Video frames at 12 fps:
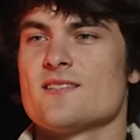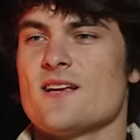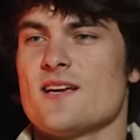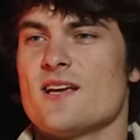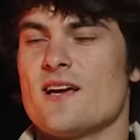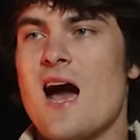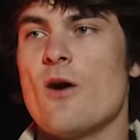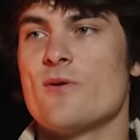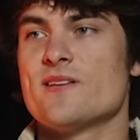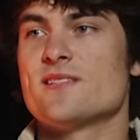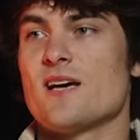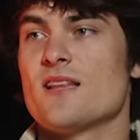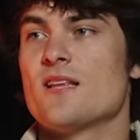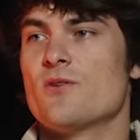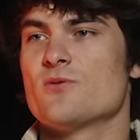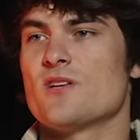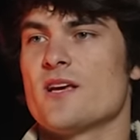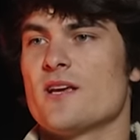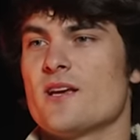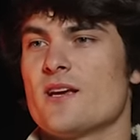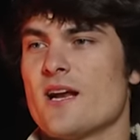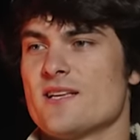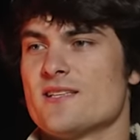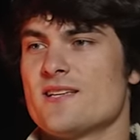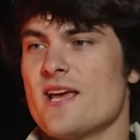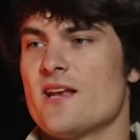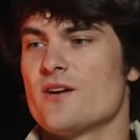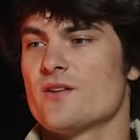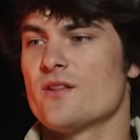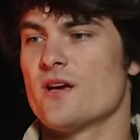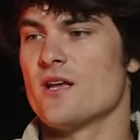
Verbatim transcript: is like, I always thought that it was like kind of standard